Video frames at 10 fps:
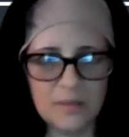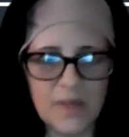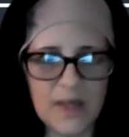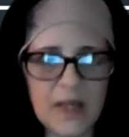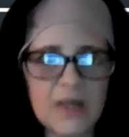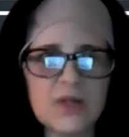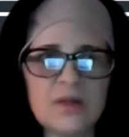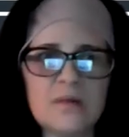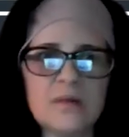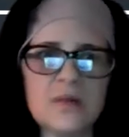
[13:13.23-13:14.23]

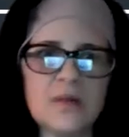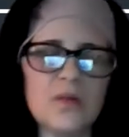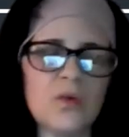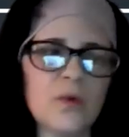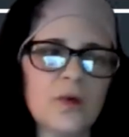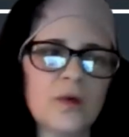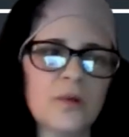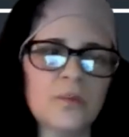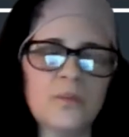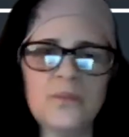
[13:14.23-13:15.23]
medications or